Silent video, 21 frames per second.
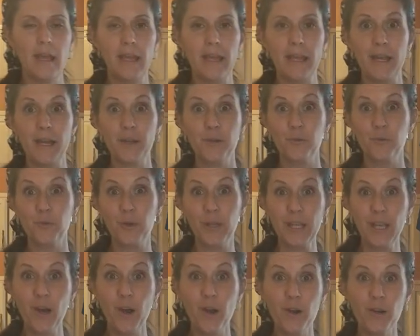And
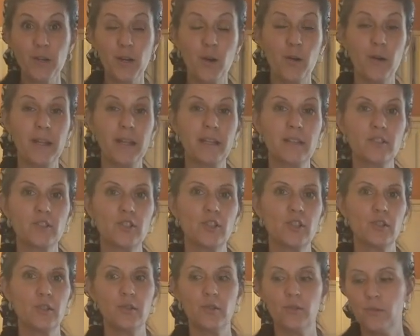we are going
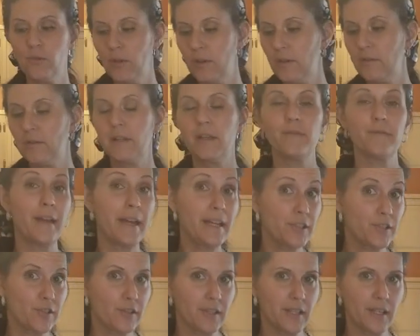to
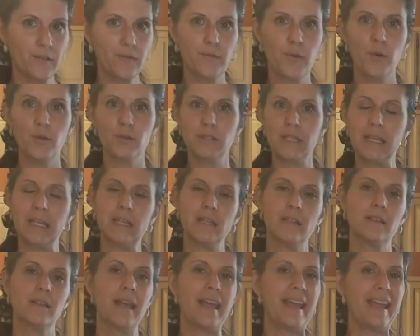eventually fold
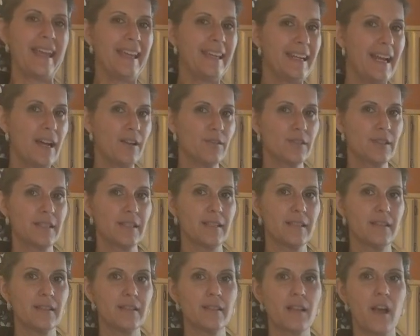in 8
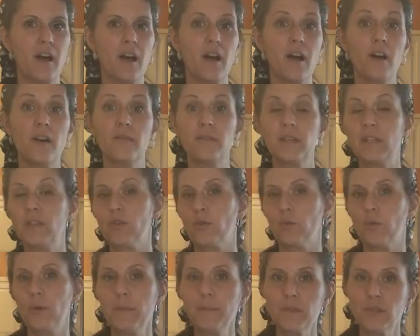ounces of either
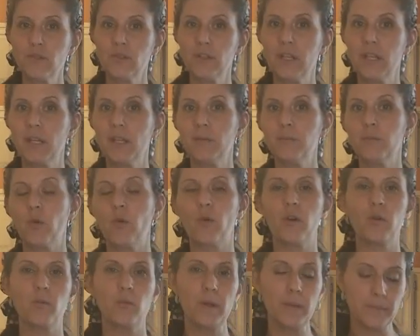whipped cream
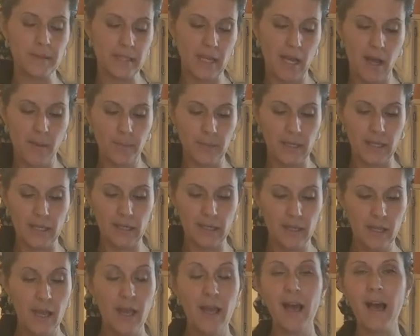or a whipped topping.